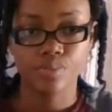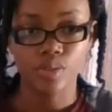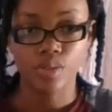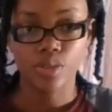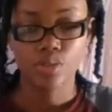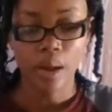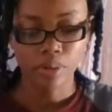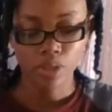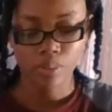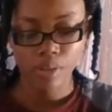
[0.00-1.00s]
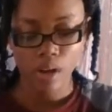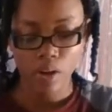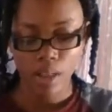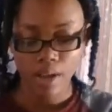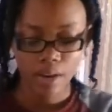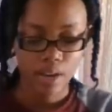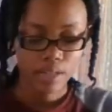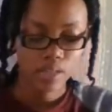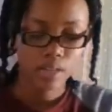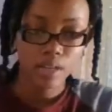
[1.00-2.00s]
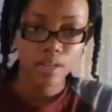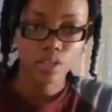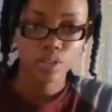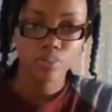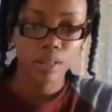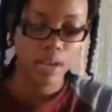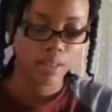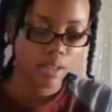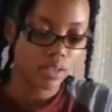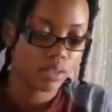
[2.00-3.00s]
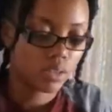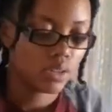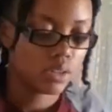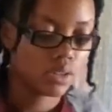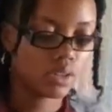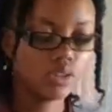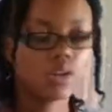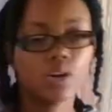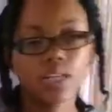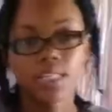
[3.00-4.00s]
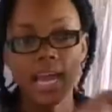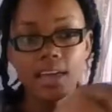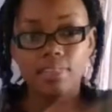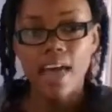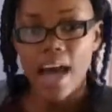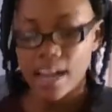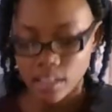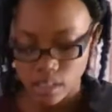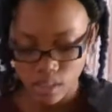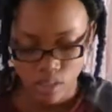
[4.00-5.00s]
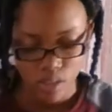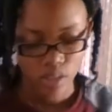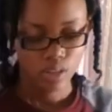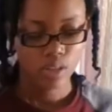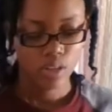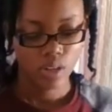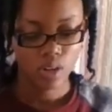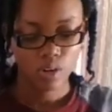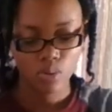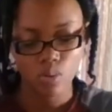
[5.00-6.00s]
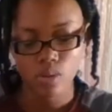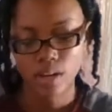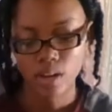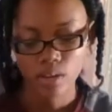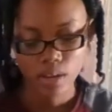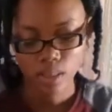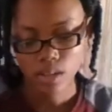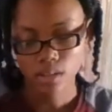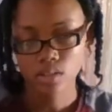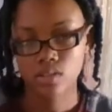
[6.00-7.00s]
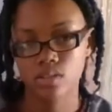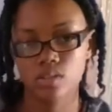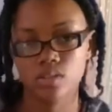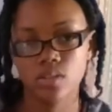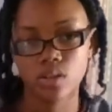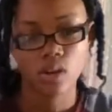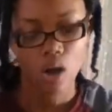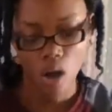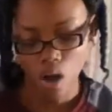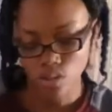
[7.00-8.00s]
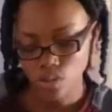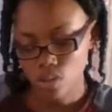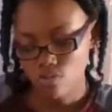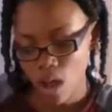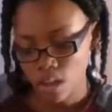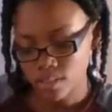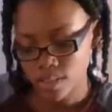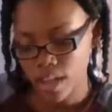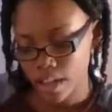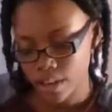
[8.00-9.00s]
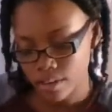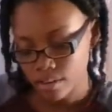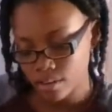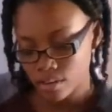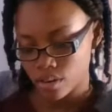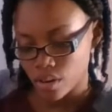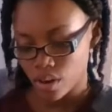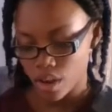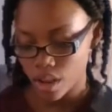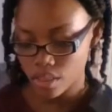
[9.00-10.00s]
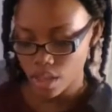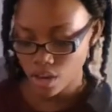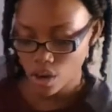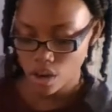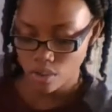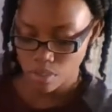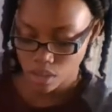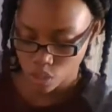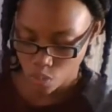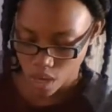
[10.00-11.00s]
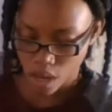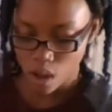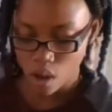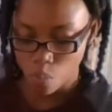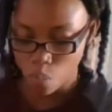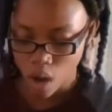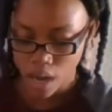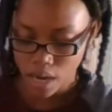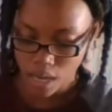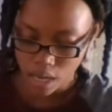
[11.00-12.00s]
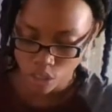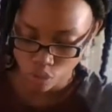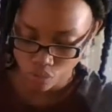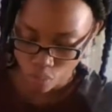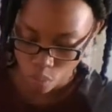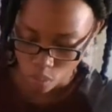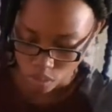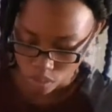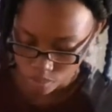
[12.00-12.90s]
your strap should be out like this, and this should be like this. So you're going to take that, you're going to hold it down like this onto the wrong side, and then you're going to be doing a 1-inch fold.